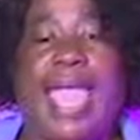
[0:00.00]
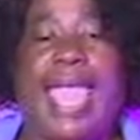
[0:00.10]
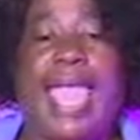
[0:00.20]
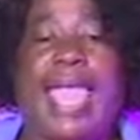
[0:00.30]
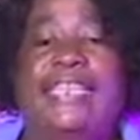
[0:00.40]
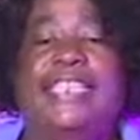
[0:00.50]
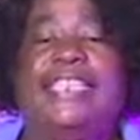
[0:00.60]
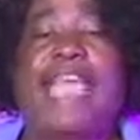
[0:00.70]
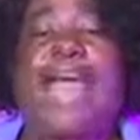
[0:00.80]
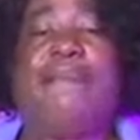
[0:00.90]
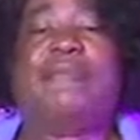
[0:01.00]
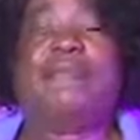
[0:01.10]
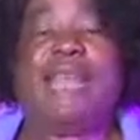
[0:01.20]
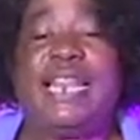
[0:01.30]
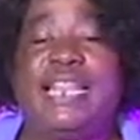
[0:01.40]
and the
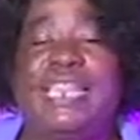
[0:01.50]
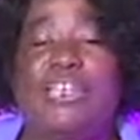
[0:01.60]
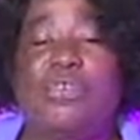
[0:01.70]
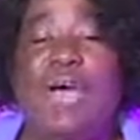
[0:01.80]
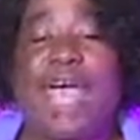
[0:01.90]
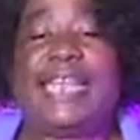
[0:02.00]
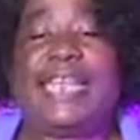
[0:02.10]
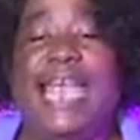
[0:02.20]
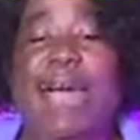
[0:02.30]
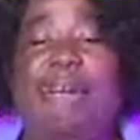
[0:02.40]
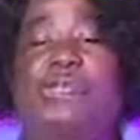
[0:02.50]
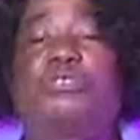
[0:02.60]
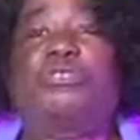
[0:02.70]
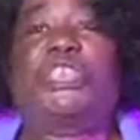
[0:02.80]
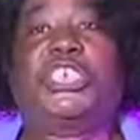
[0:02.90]
ability to
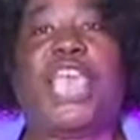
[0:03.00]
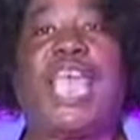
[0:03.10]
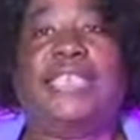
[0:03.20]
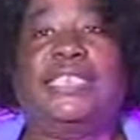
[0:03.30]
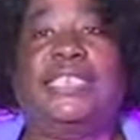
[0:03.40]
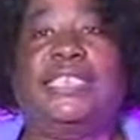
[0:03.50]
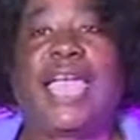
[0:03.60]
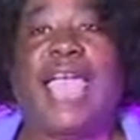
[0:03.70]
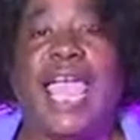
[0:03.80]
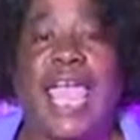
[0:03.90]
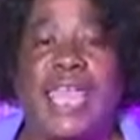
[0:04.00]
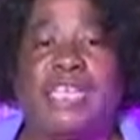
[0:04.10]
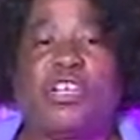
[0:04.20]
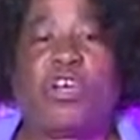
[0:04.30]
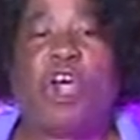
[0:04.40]
adapt to change
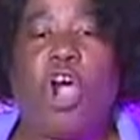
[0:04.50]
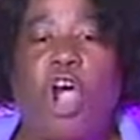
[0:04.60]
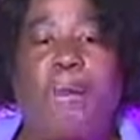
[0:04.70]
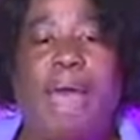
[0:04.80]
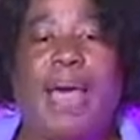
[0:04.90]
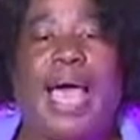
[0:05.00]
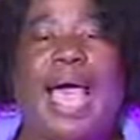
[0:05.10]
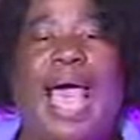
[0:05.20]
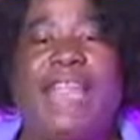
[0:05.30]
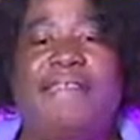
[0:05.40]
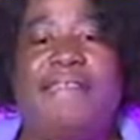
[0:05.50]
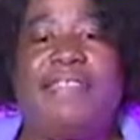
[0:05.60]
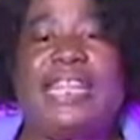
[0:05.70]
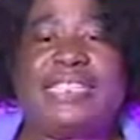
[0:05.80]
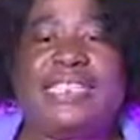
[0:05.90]
and cope
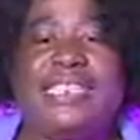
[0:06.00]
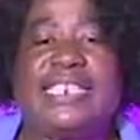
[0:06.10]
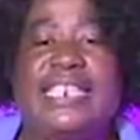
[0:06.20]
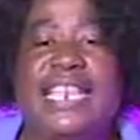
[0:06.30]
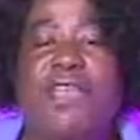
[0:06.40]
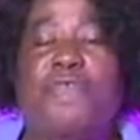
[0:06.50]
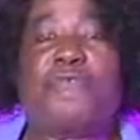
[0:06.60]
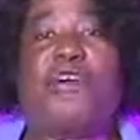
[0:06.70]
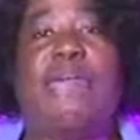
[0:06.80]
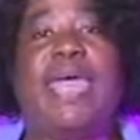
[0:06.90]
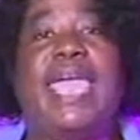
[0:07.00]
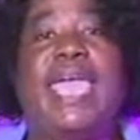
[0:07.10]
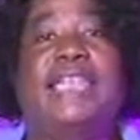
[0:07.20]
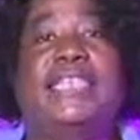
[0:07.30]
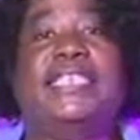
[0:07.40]
adversity from
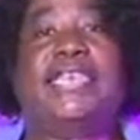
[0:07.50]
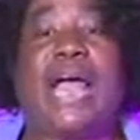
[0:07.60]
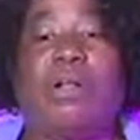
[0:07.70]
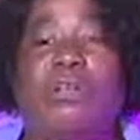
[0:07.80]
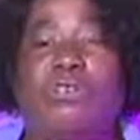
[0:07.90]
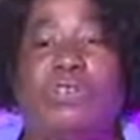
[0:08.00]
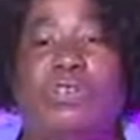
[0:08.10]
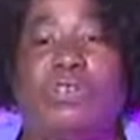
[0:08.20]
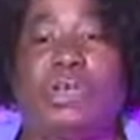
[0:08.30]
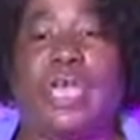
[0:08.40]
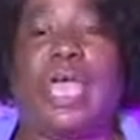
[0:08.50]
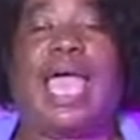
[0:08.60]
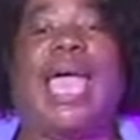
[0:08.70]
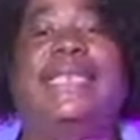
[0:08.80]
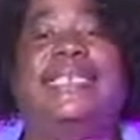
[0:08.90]
early childhood
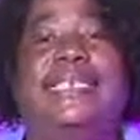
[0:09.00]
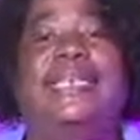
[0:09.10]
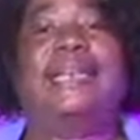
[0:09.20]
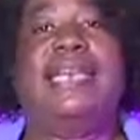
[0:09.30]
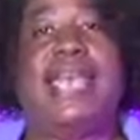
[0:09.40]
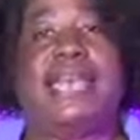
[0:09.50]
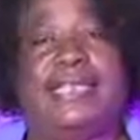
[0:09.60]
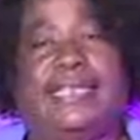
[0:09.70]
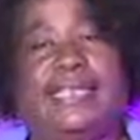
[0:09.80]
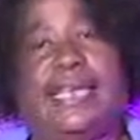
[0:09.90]
until late